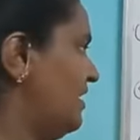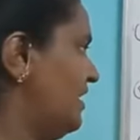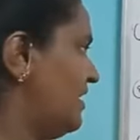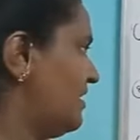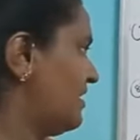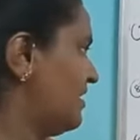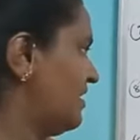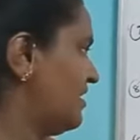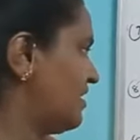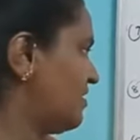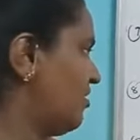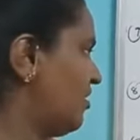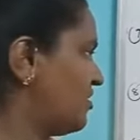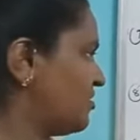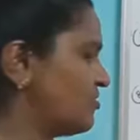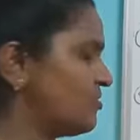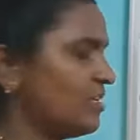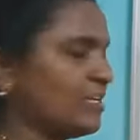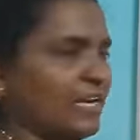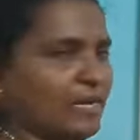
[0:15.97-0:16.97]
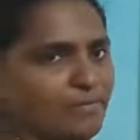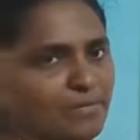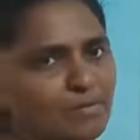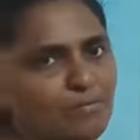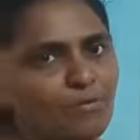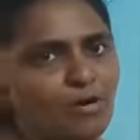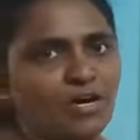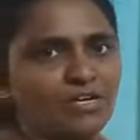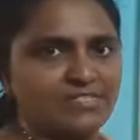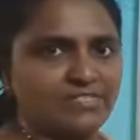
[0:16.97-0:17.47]
and constant
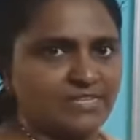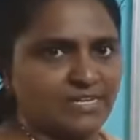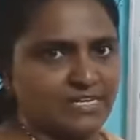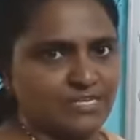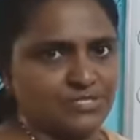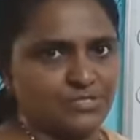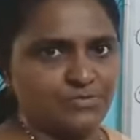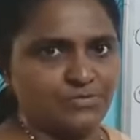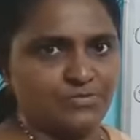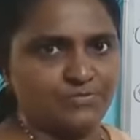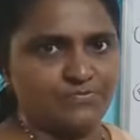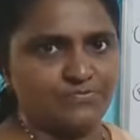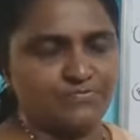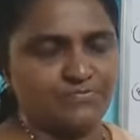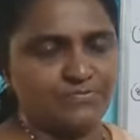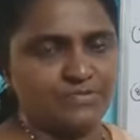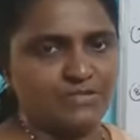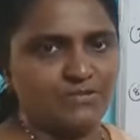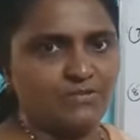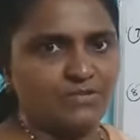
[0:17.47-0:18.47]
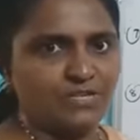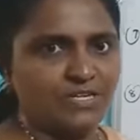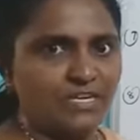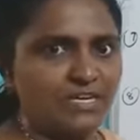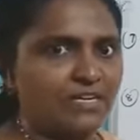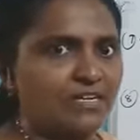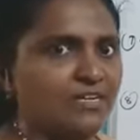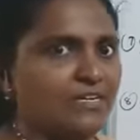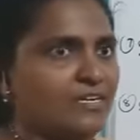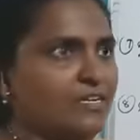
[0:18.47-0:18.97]
element mass ratio.
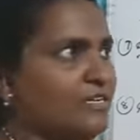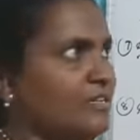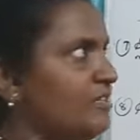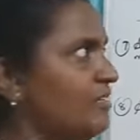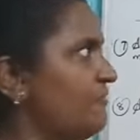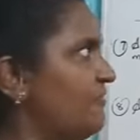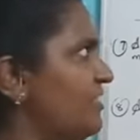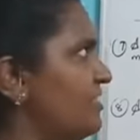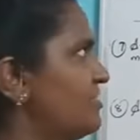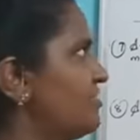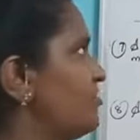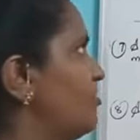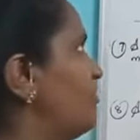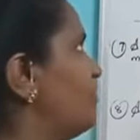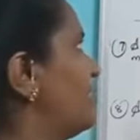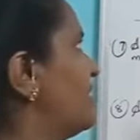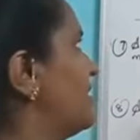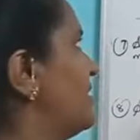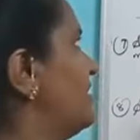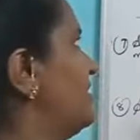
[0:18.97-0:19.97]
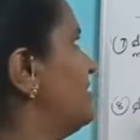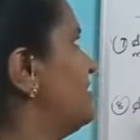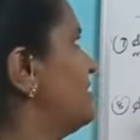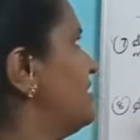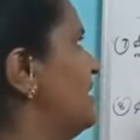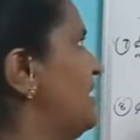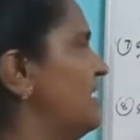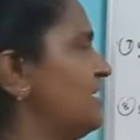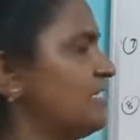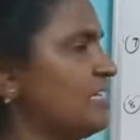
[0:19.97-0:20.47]
Okay. The first topic is
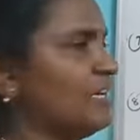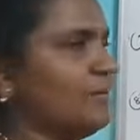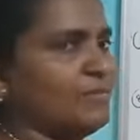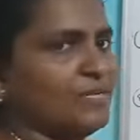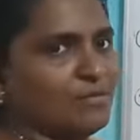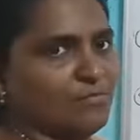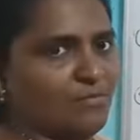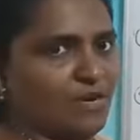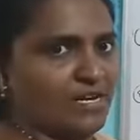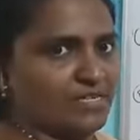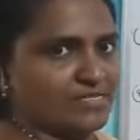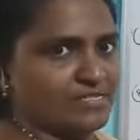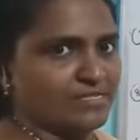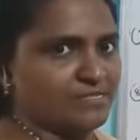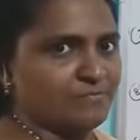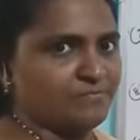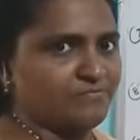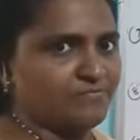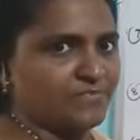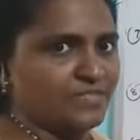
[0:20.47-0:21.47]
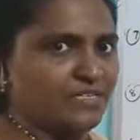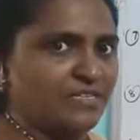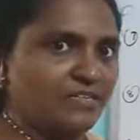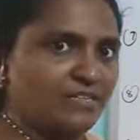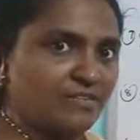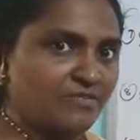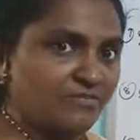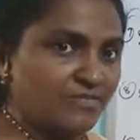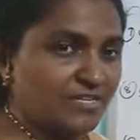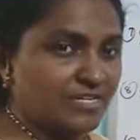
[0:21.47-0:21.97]
atomic mass.
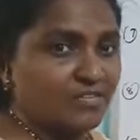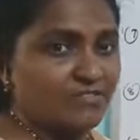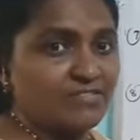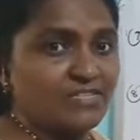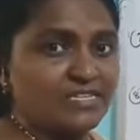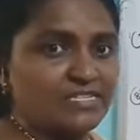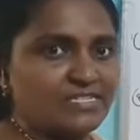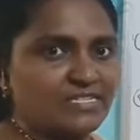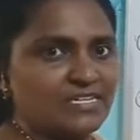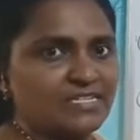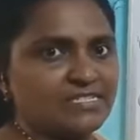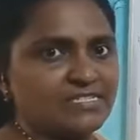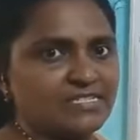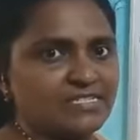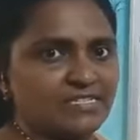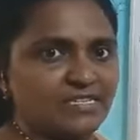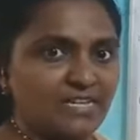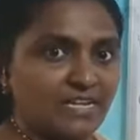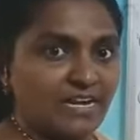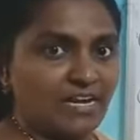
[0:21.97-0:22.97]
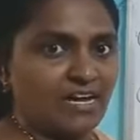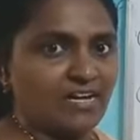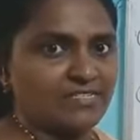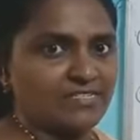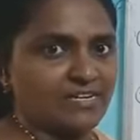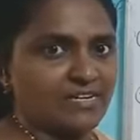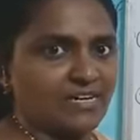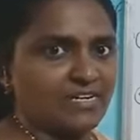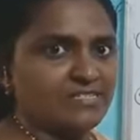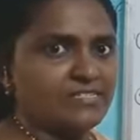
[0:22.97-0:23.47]
We have discussed the
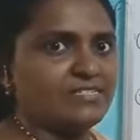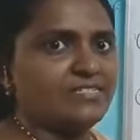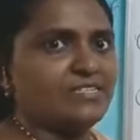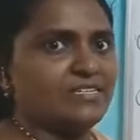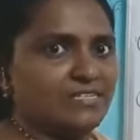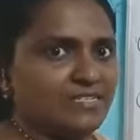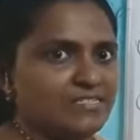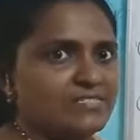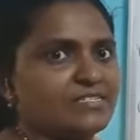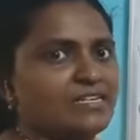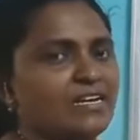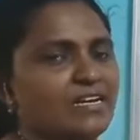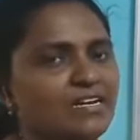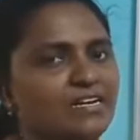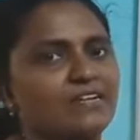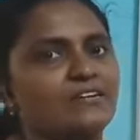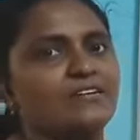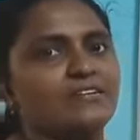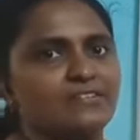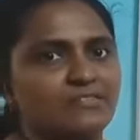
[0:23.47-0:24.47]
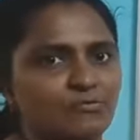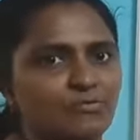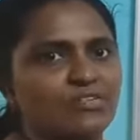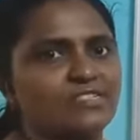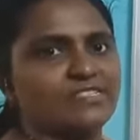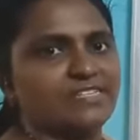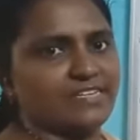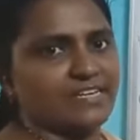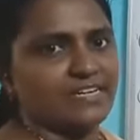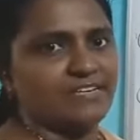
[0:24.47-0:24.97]
last class. Still,
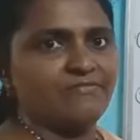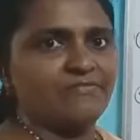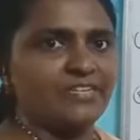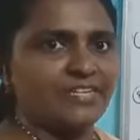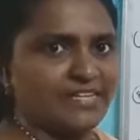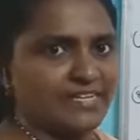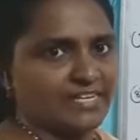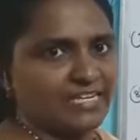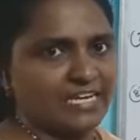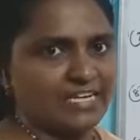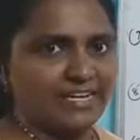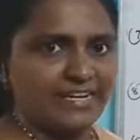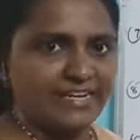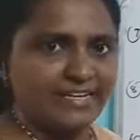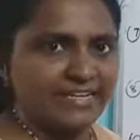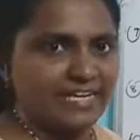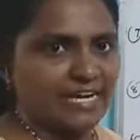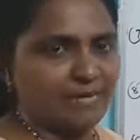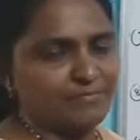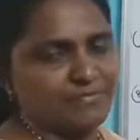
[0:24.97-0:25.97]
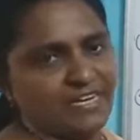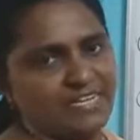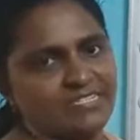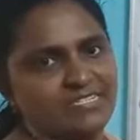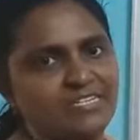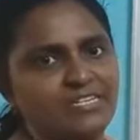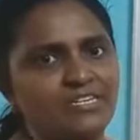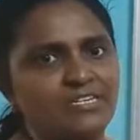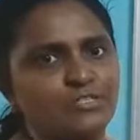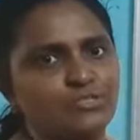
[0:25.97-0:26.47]
once again, we recap that
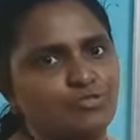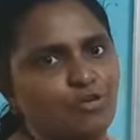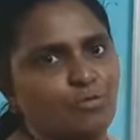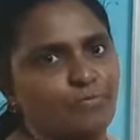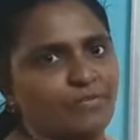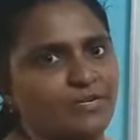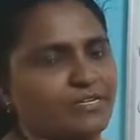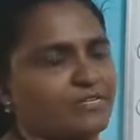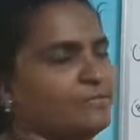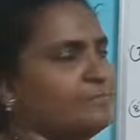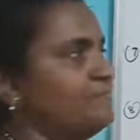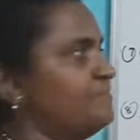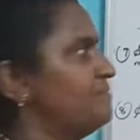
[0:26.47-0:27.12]
topic.